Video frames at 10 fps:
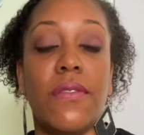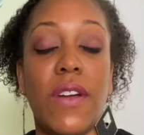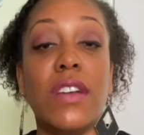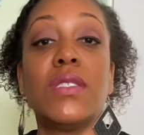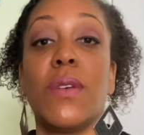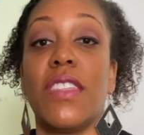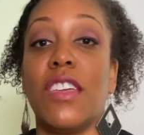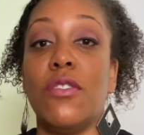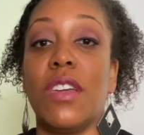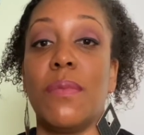first way
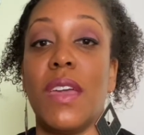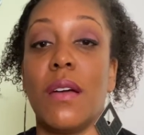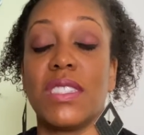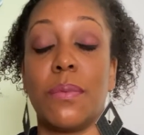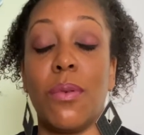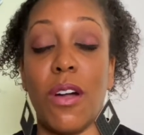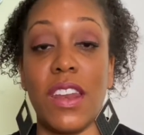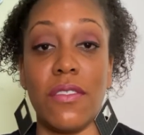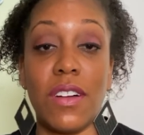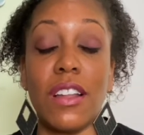that you can be a
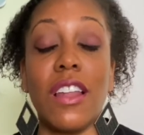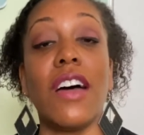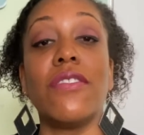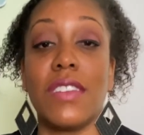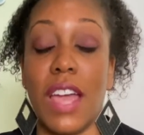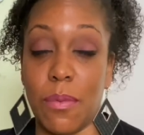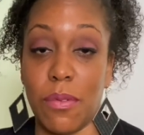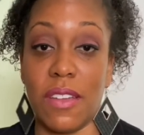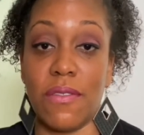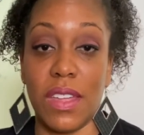supportive cloth
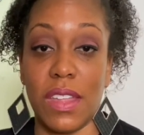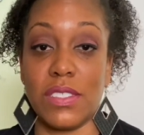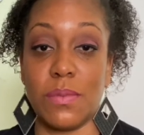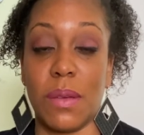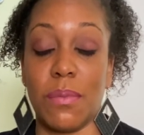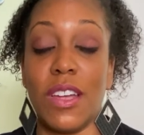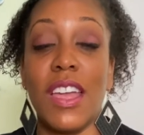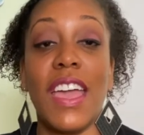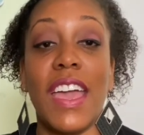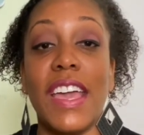diapering village member
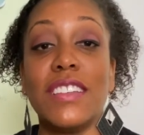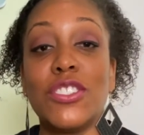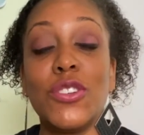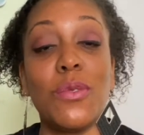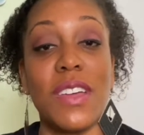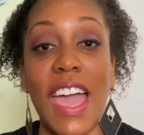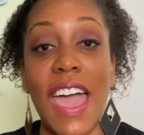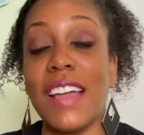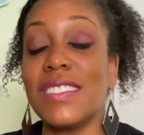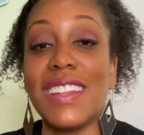is to
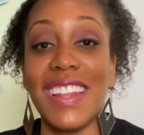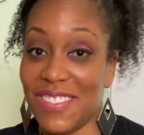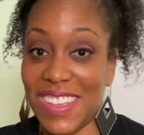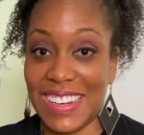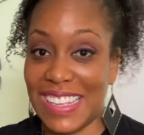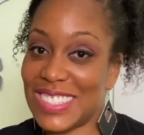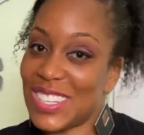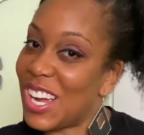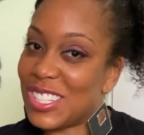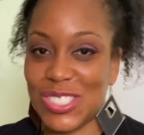react lovingly to
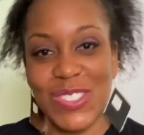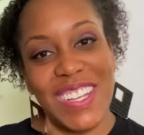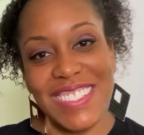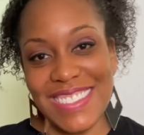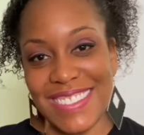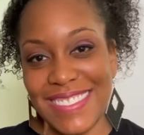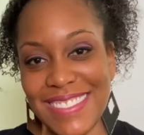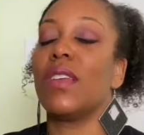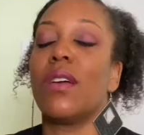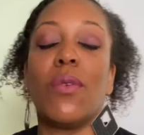her choice.
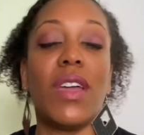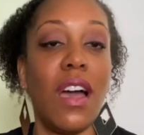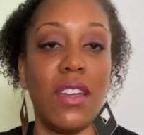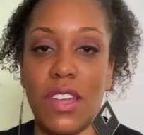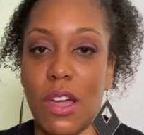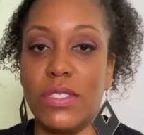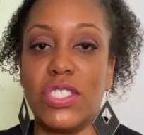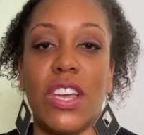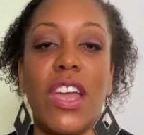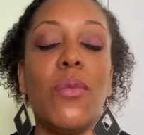We all know
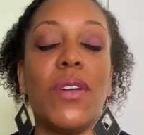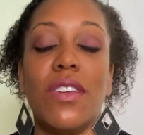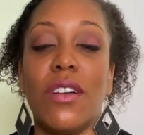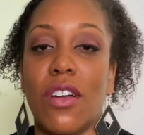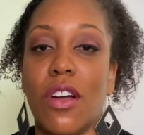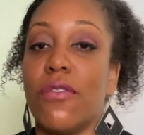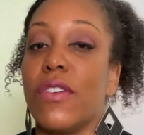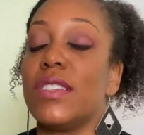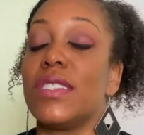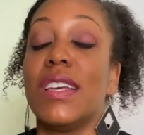sharing with your
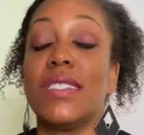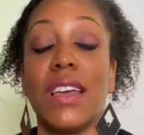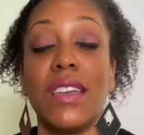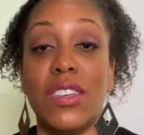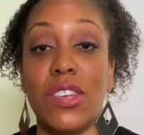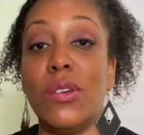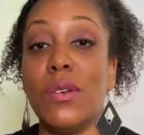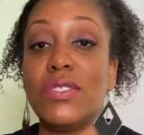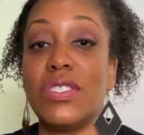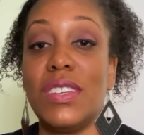girlfriends is a
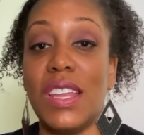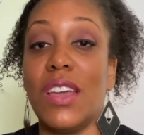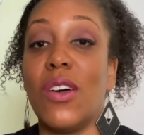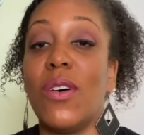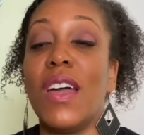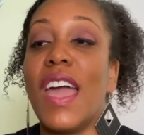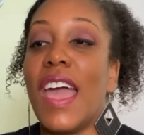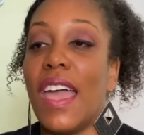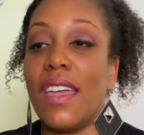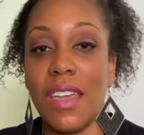huge deal.
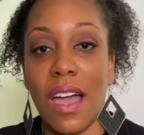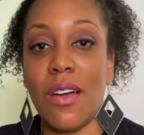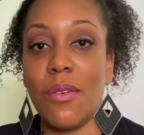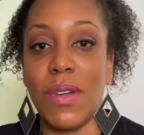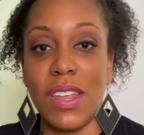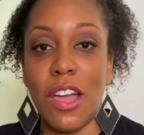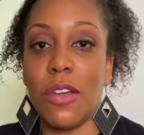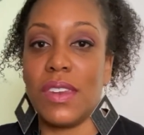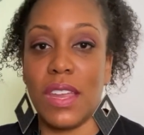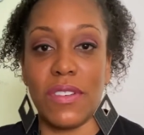And y'all, we know
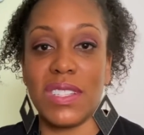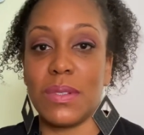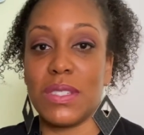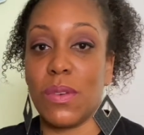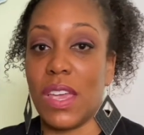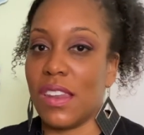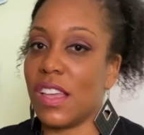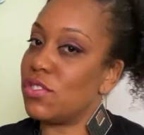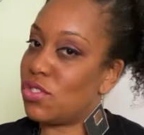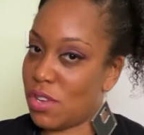the difference between
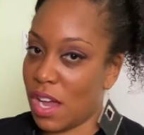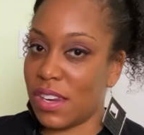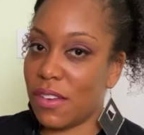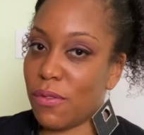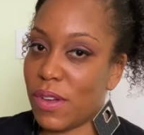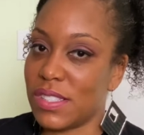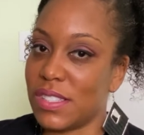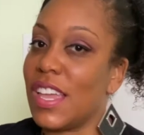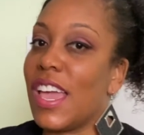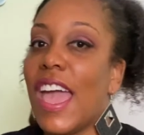constructive
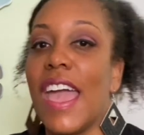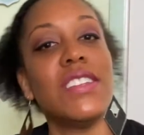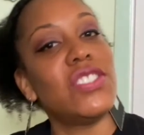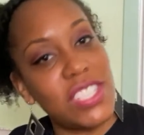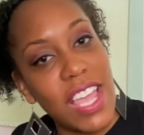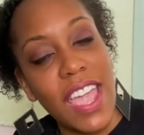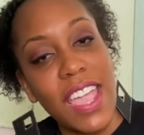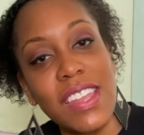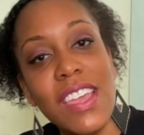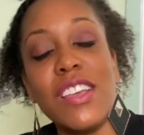reasoning and
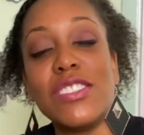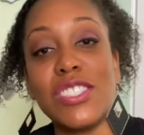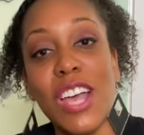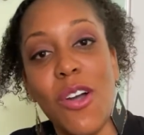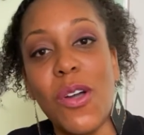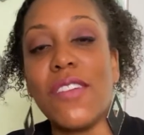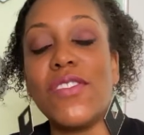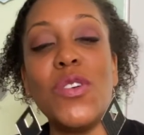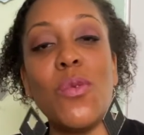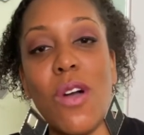shade. So, if
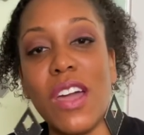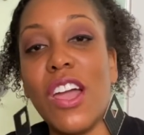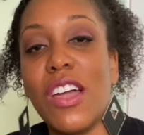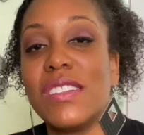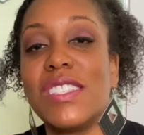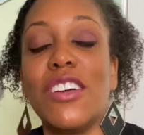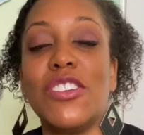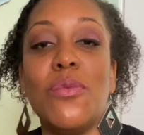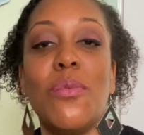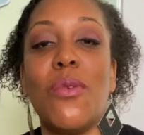you want her to tell
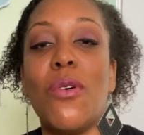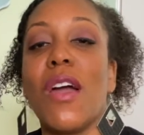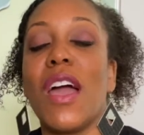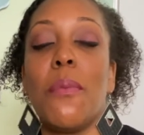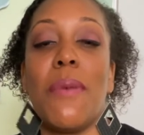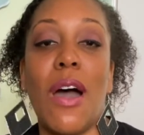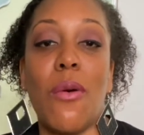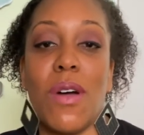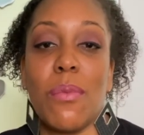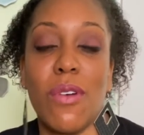you more
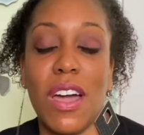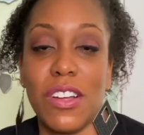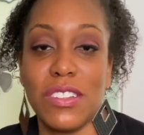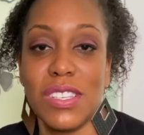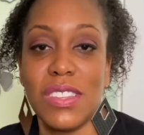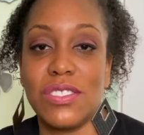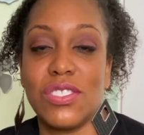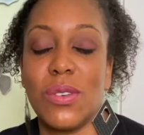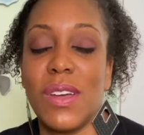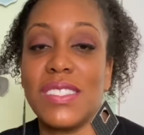about what brought her to this
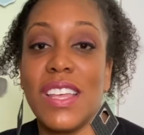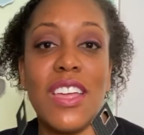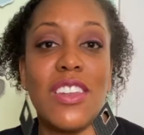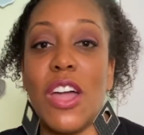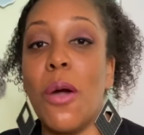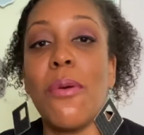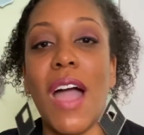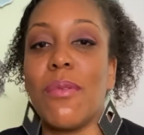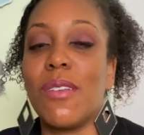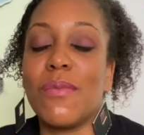choice, no
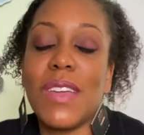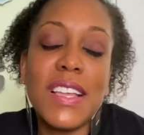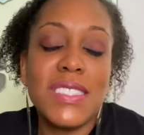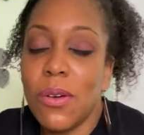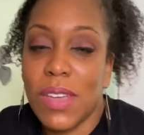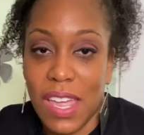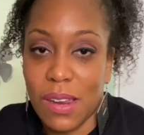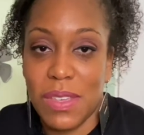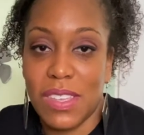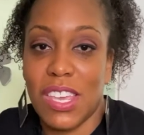problem. It's okay
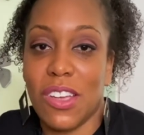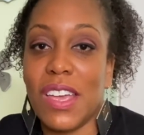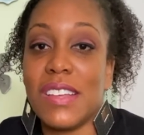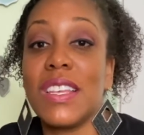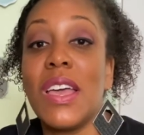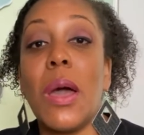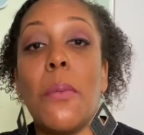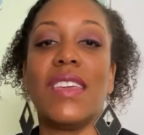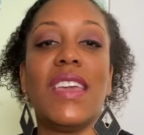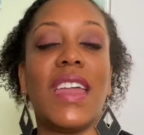to be curious.
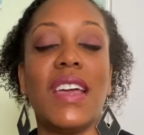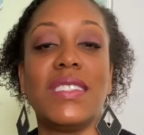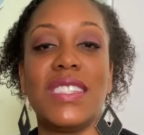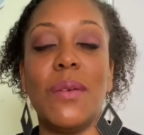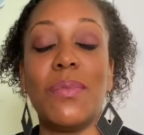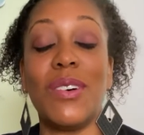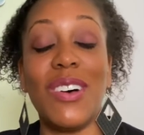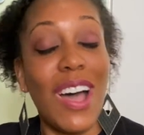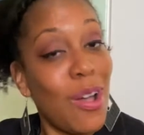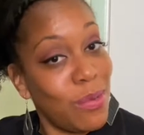Yet a simple,
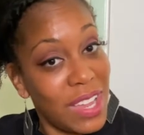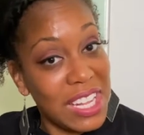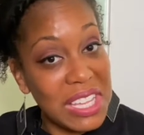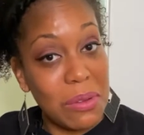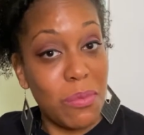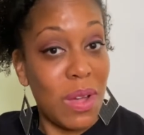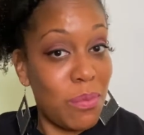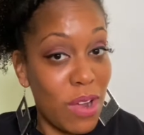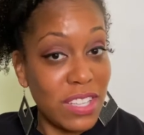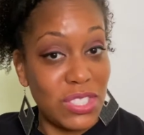oh, really? What
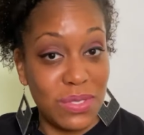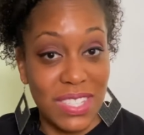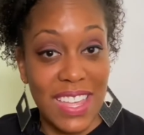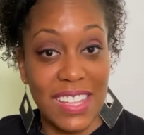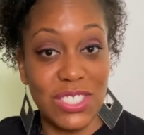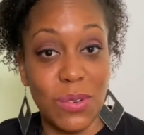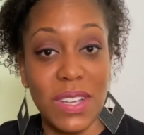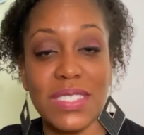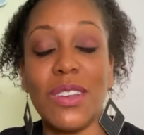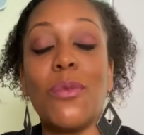brought you to that
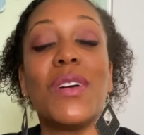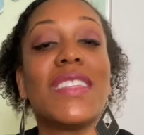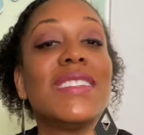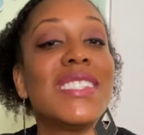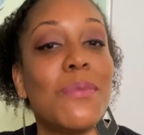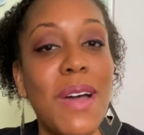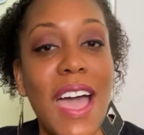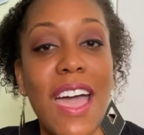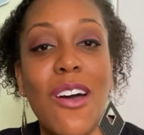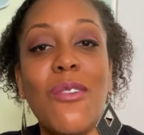choice? With a
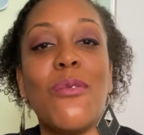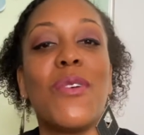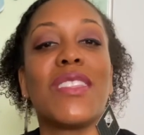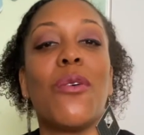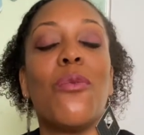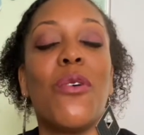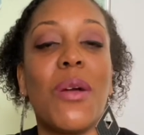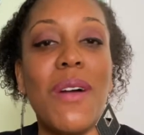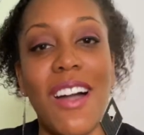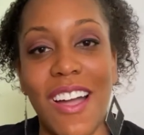smile, with a
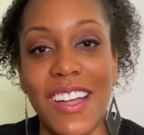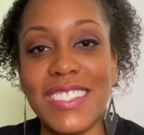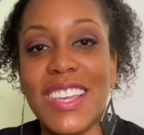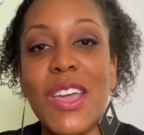warm heart,